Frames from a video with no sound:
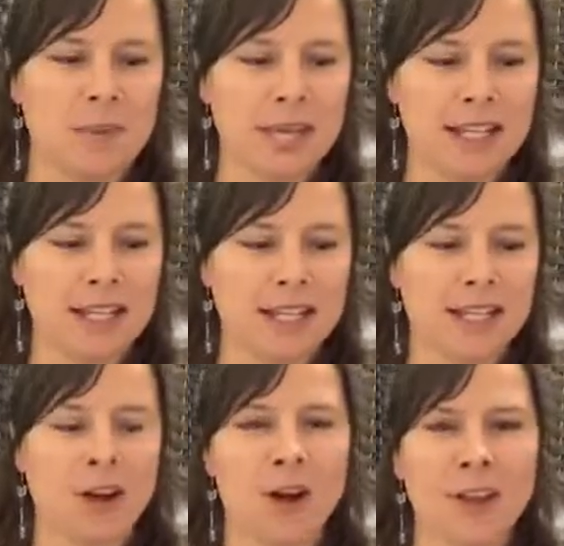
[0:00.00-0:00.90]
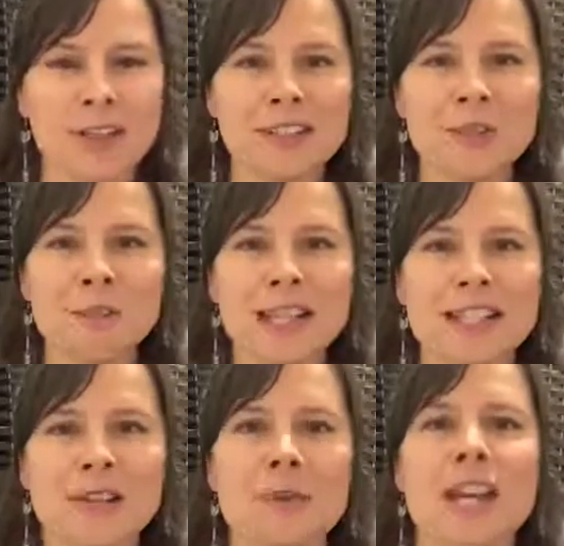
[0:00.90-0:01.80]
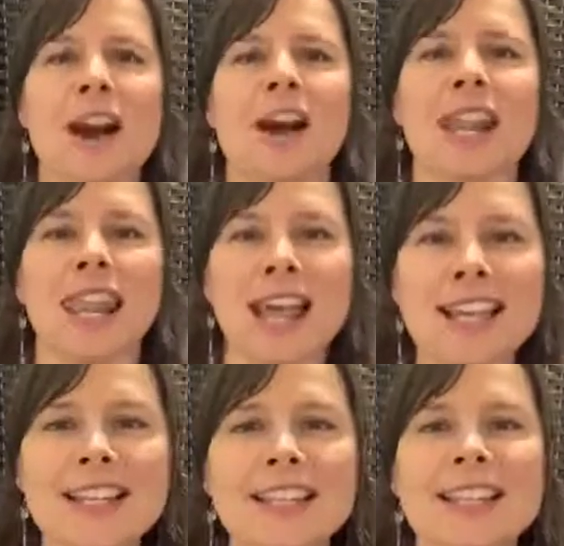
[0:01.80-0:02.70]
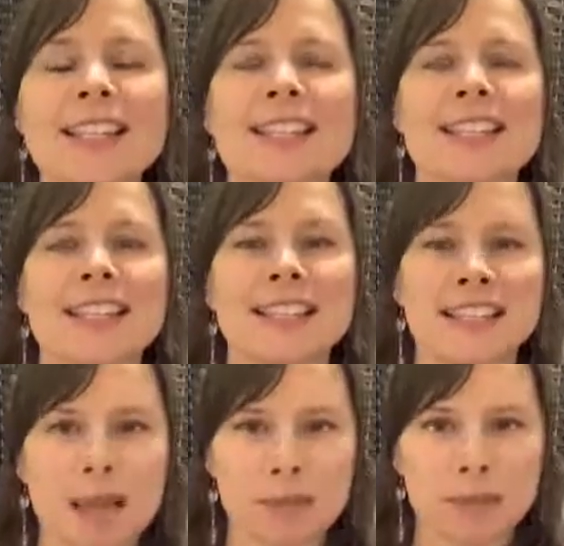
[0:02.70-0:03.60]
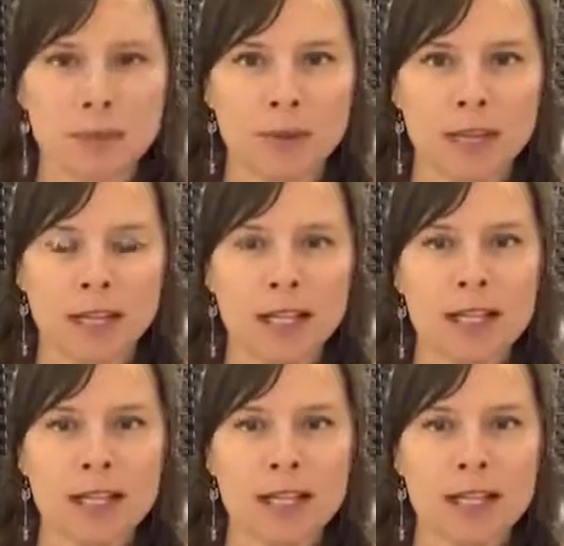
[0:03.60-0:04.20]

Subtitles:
But it also means that we are less susceptible